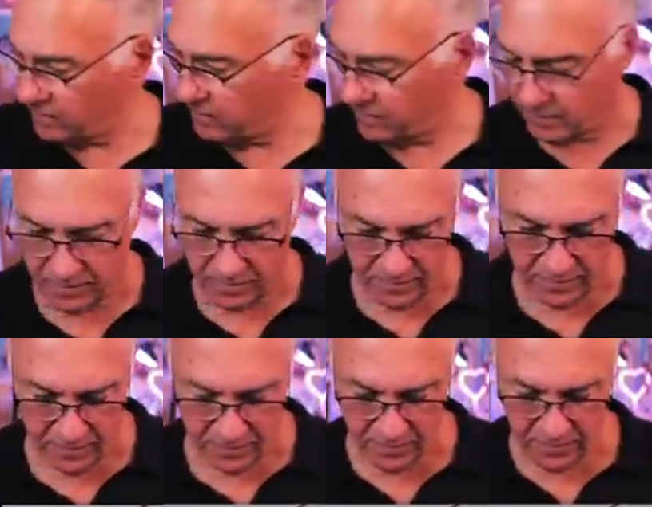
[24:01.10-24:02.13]
full of
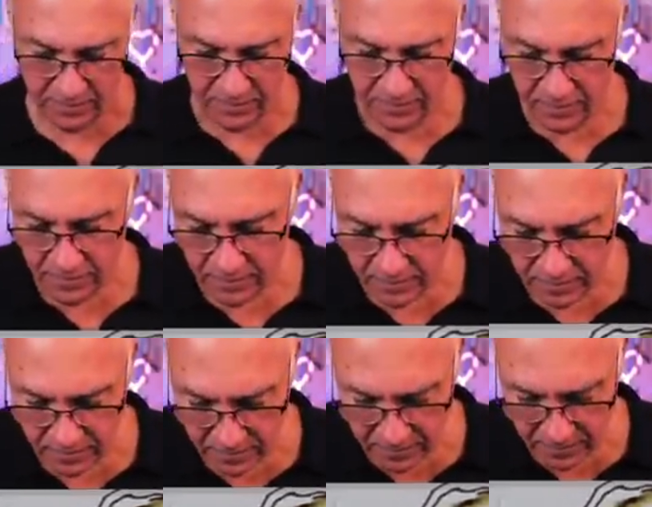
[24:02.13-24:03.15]
foods,
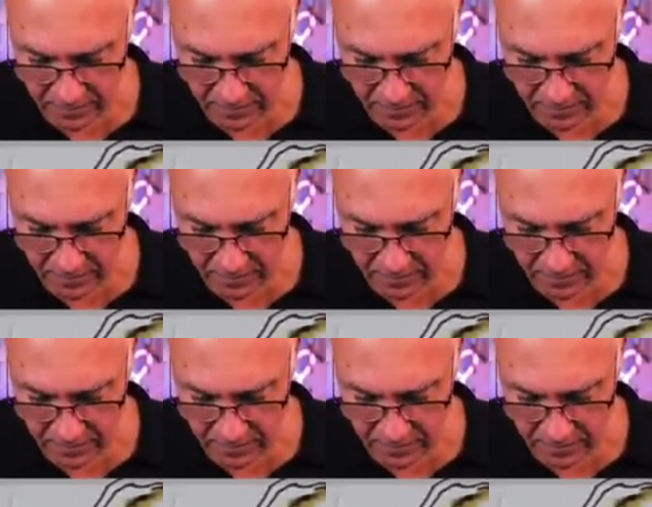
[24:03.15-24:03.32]
and,